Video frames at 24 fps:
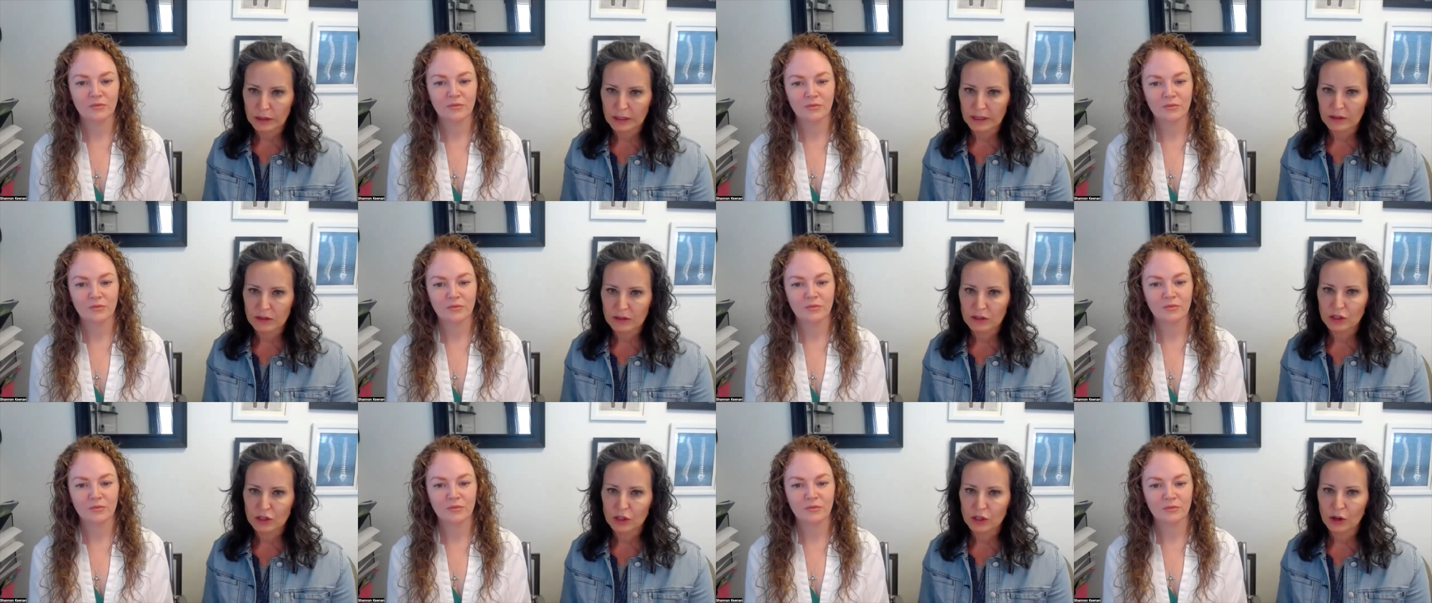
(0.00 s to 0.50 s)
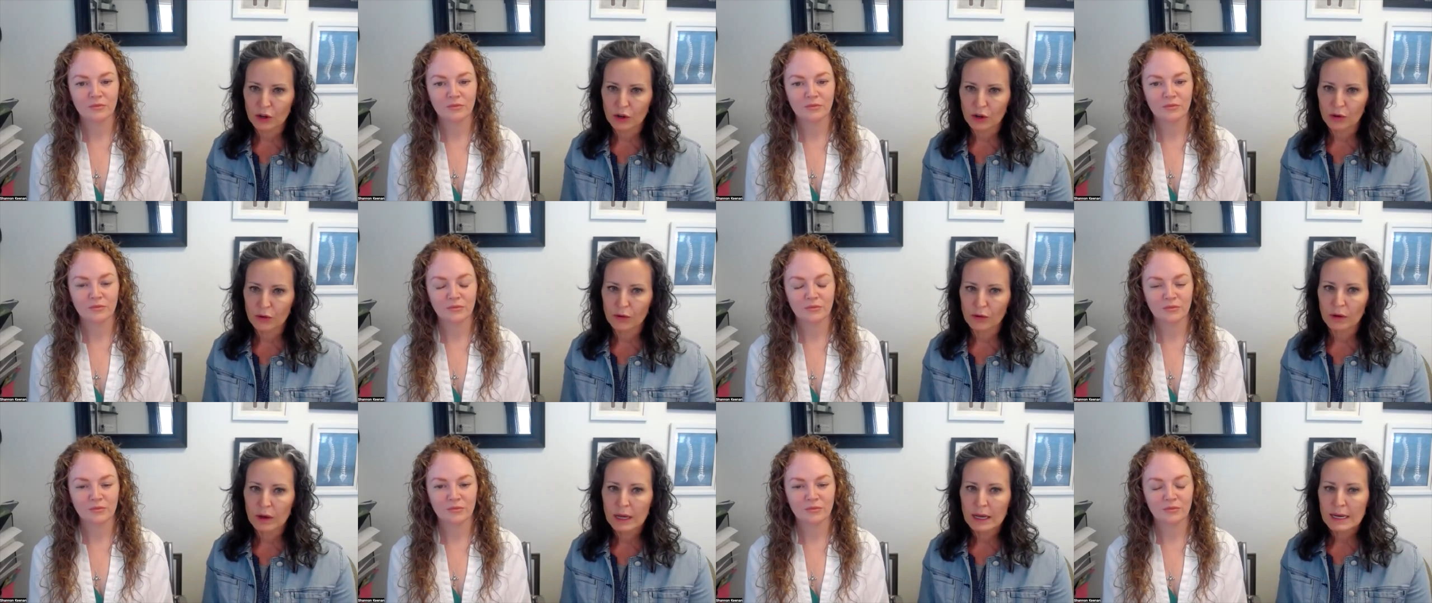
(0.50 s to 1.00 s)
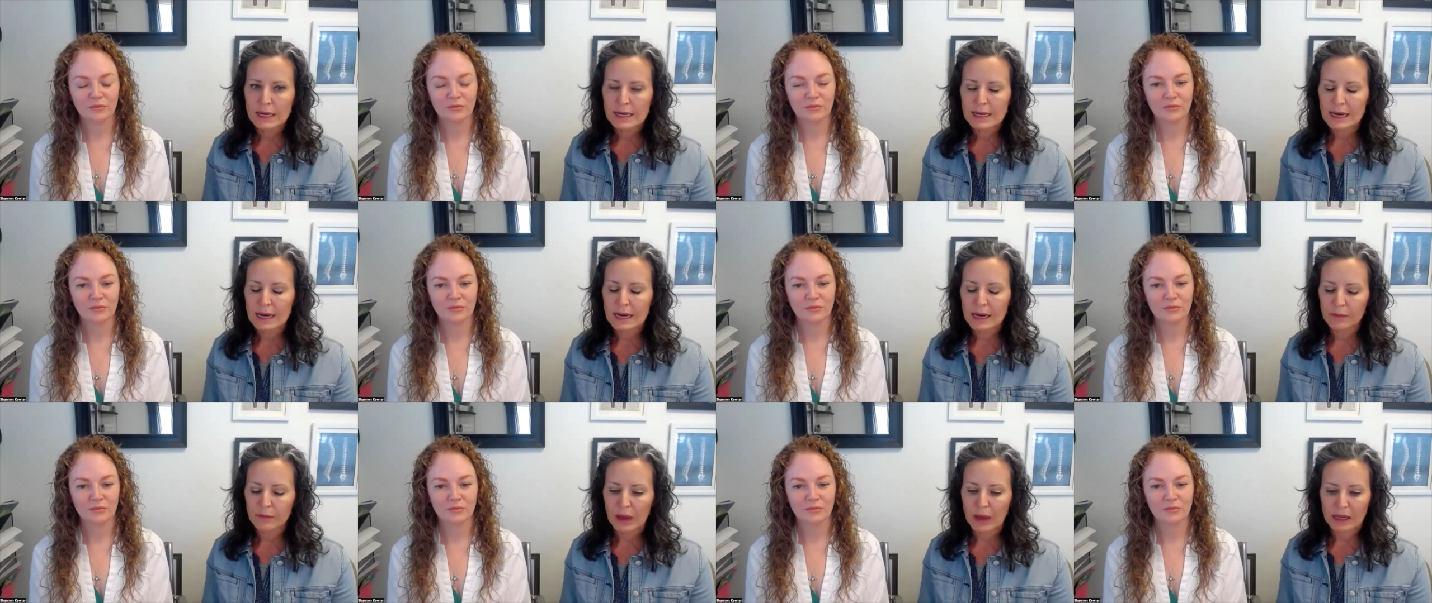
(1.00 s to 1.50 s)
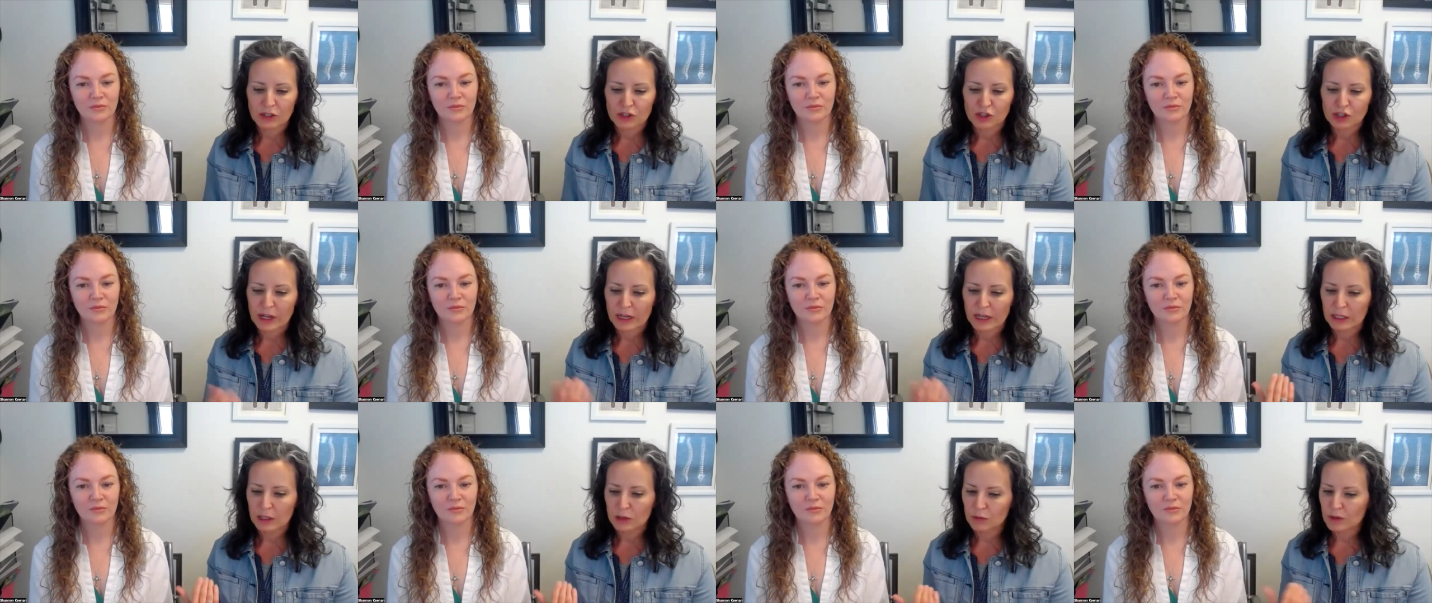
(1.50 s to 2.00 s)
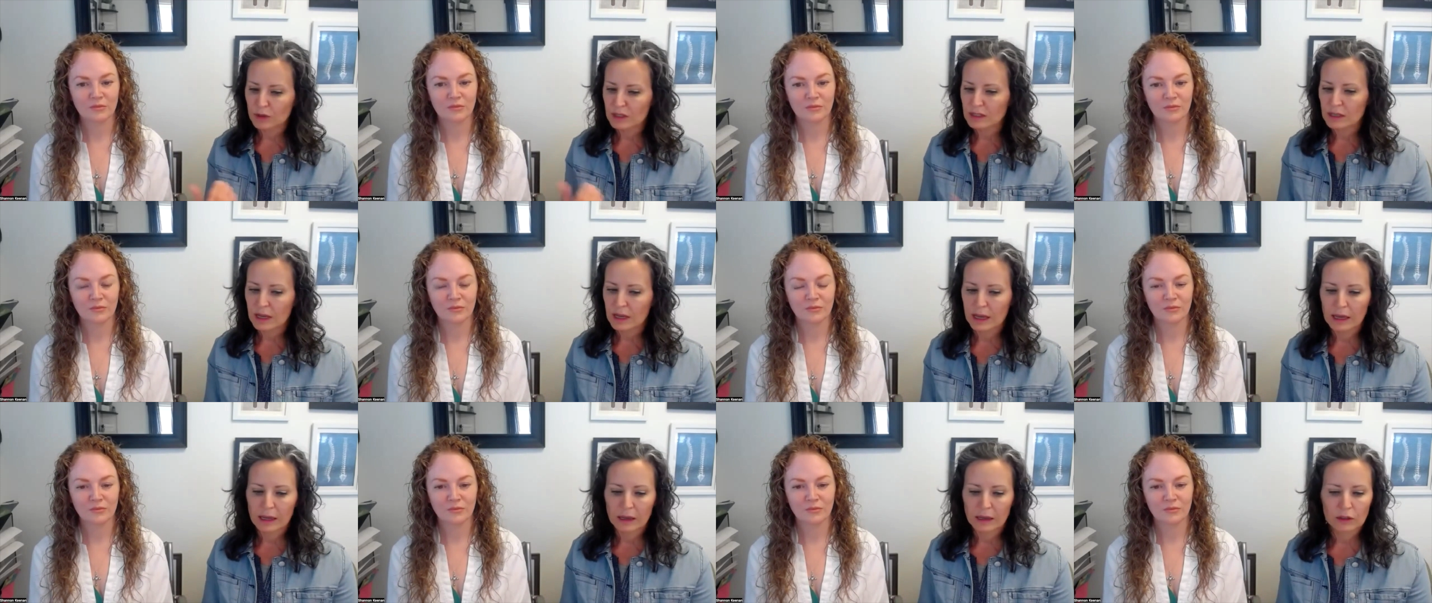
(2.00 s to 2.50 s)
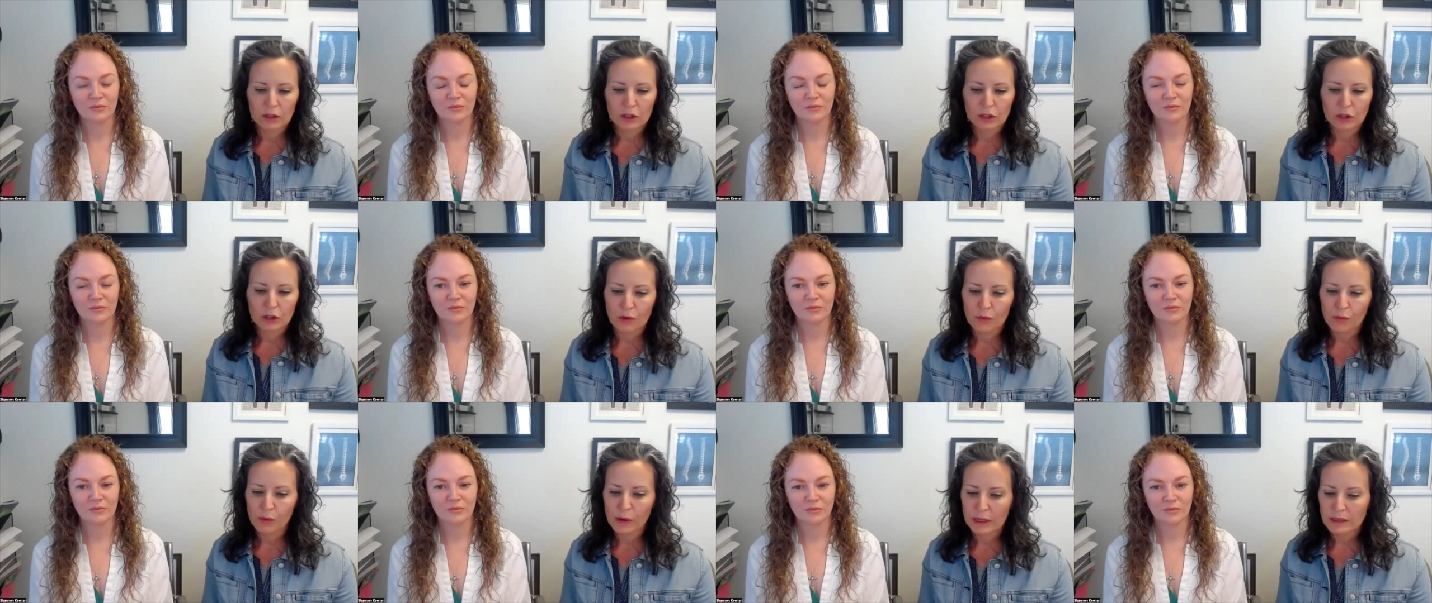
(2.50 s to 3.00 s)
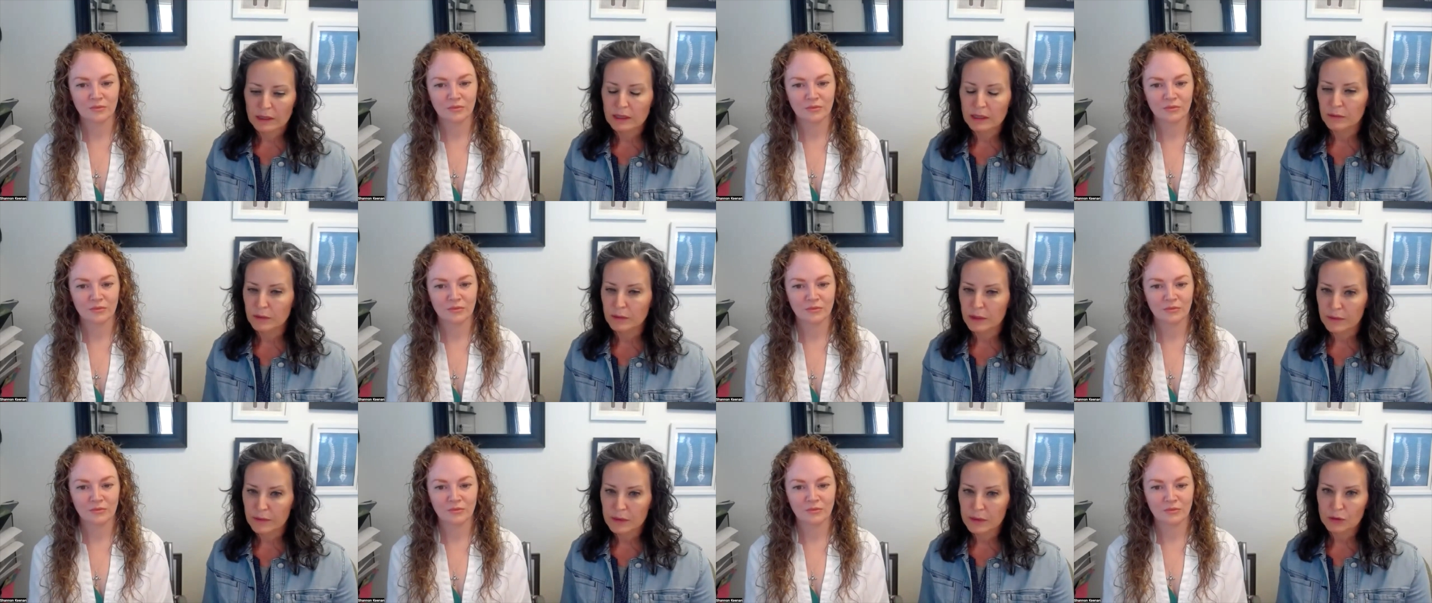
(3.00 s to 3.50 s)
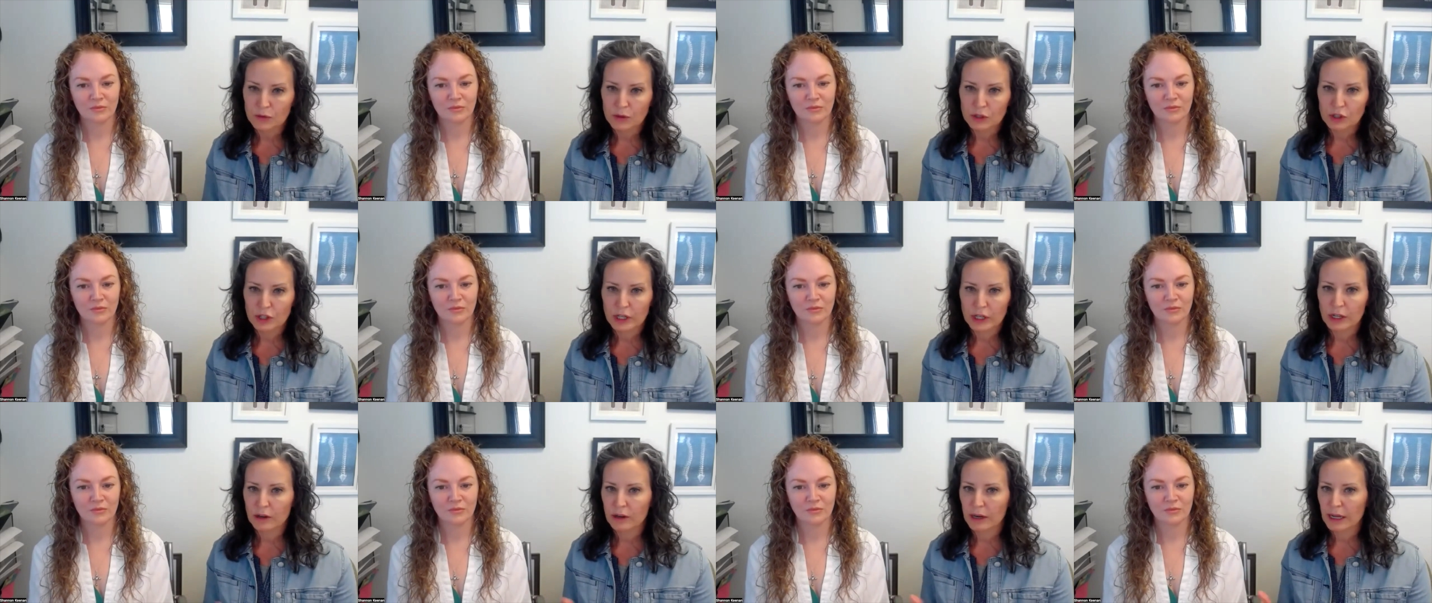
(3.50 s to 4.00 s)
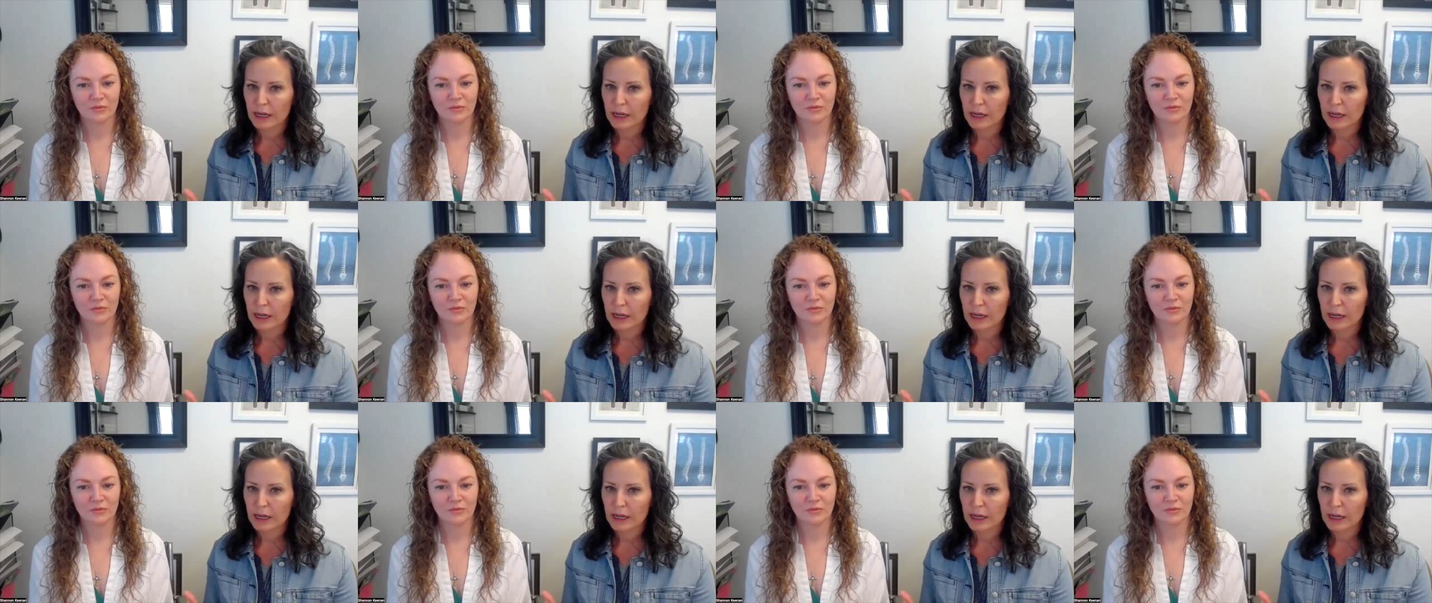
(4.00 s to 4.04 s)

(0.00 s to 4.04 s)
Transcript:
Speaker 1: And so as Shannon was saying, you know, we sometimes switch gear.